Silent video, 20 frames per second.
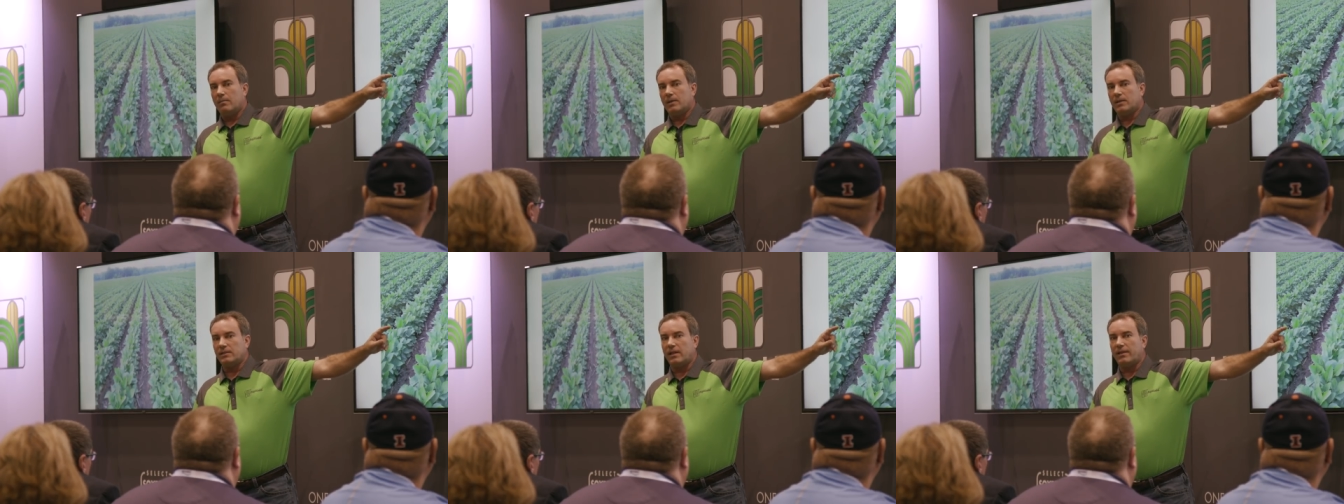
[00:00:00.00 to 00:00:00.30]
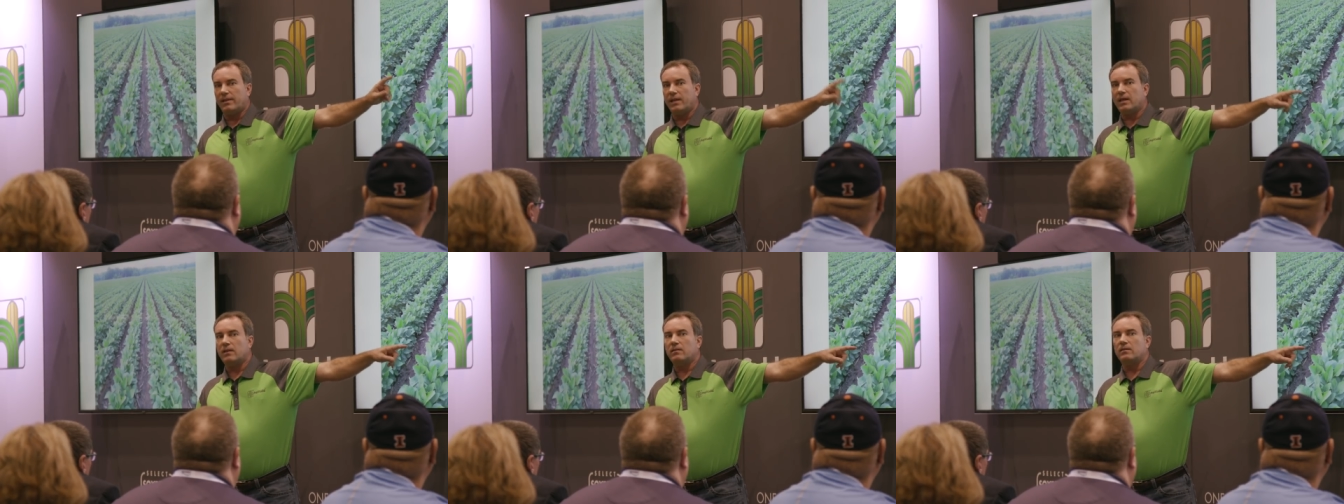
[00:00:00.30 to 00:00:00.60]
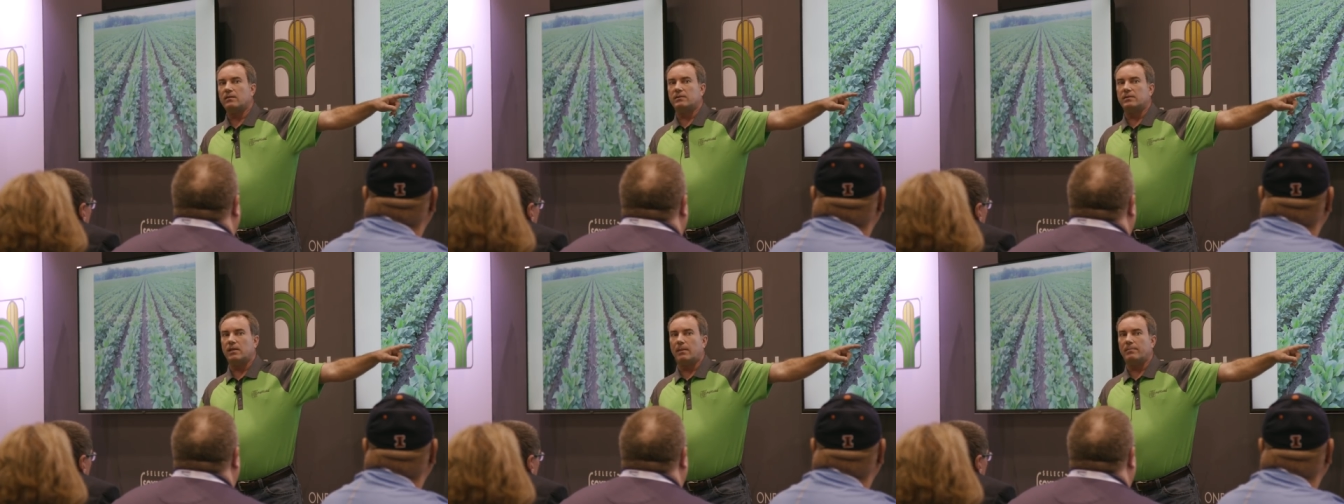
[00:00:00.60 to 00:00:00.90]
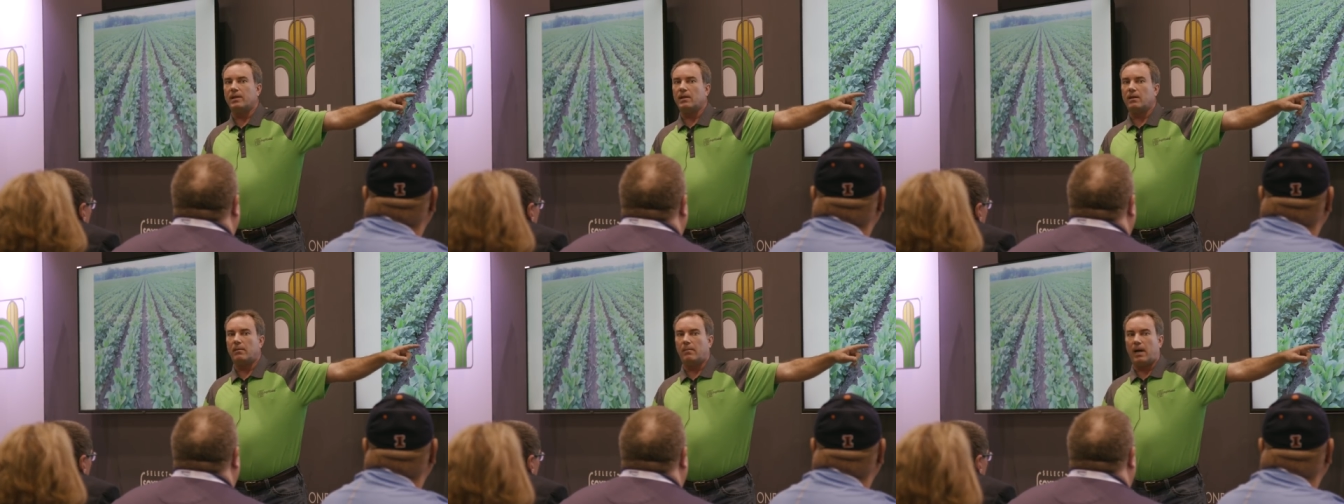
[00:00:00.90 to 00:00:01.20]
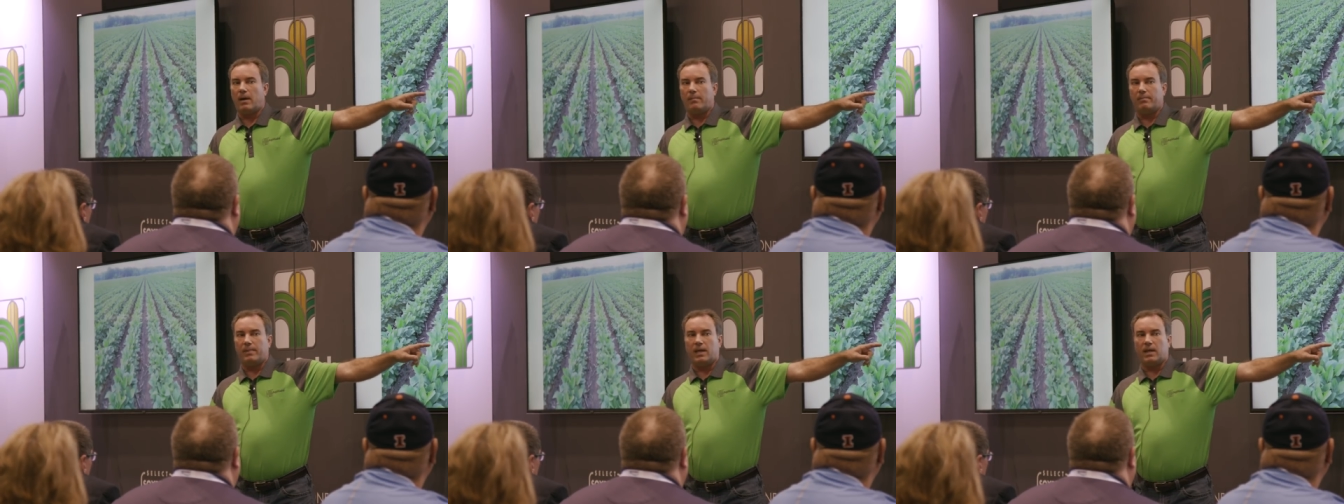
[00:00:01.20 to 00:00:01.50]
Because I think there's something
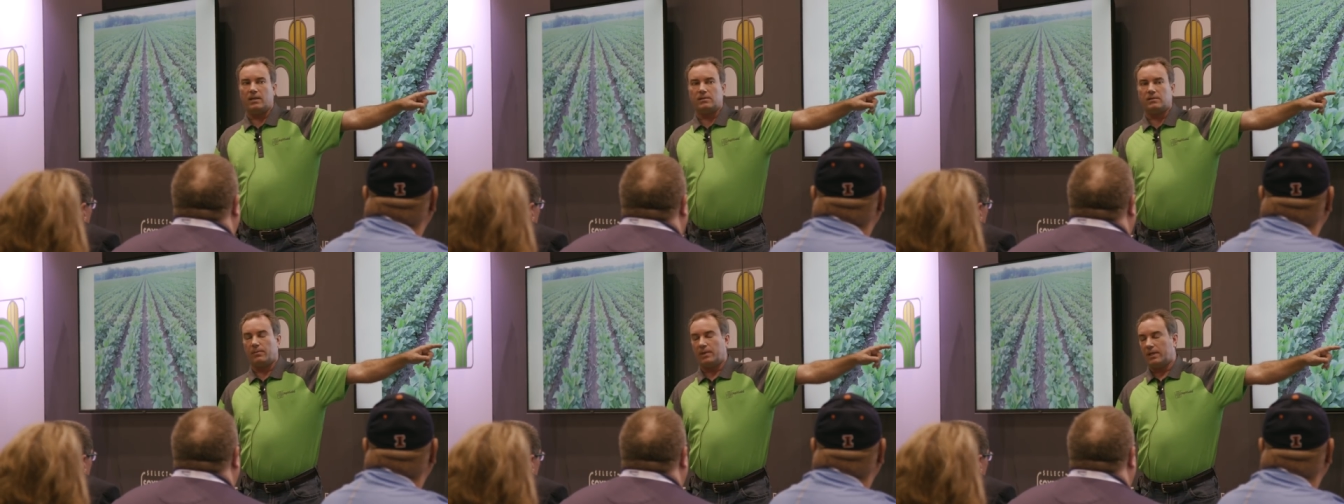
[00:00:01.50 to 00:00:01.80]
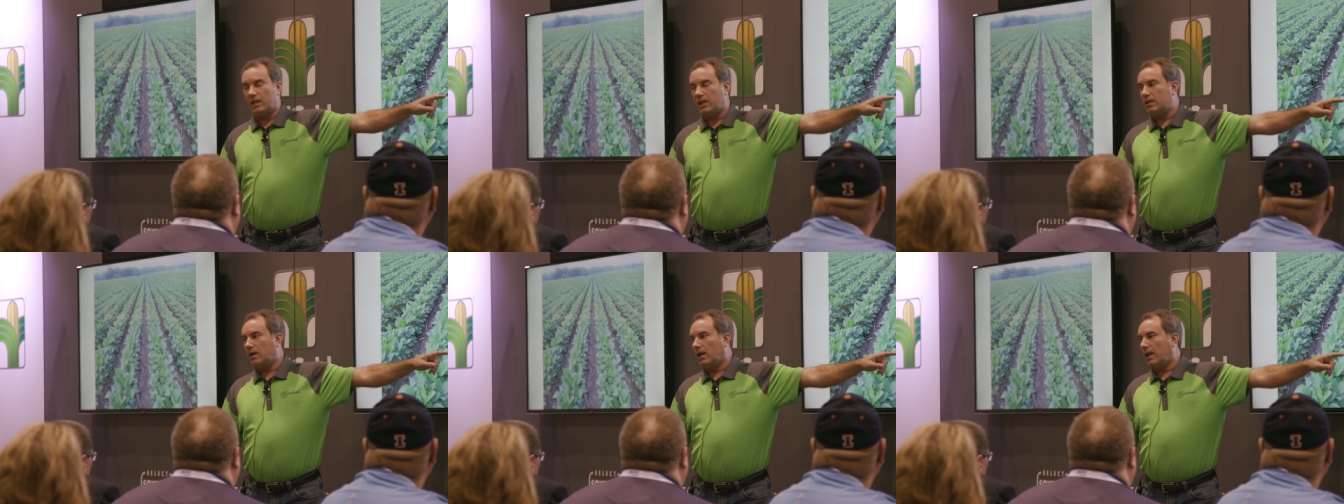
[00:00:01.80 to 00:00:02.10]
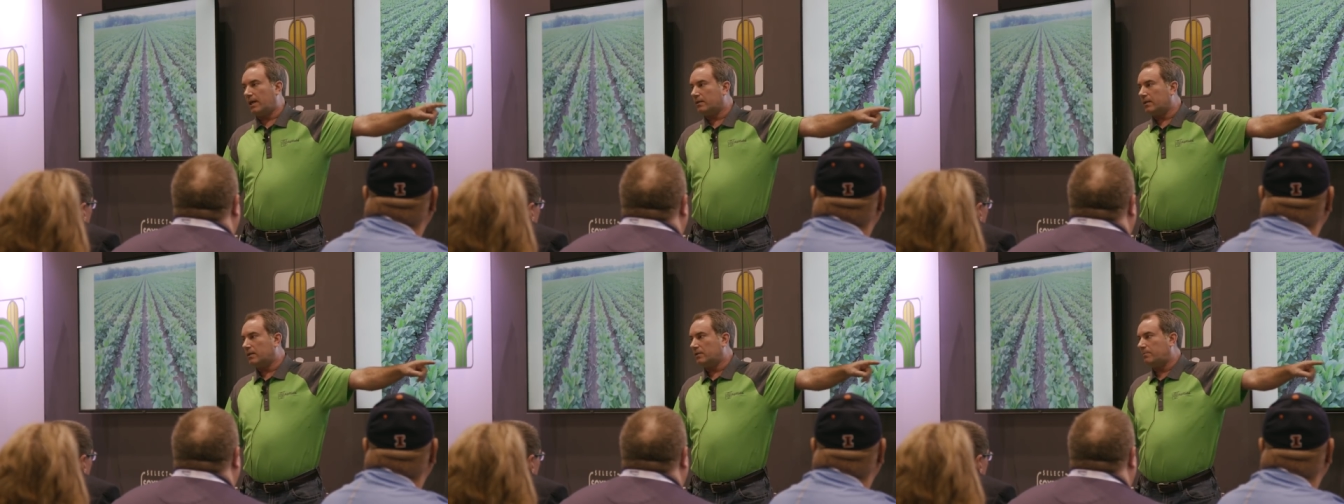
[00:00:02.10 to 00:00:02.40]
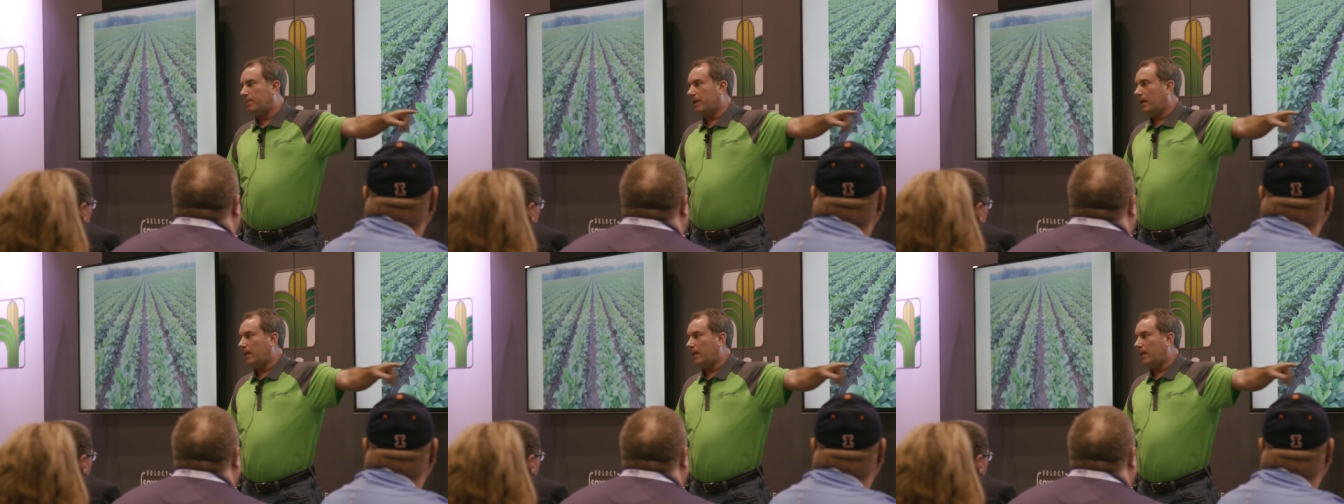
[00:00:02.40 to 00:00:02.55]
about beans, and we need to let these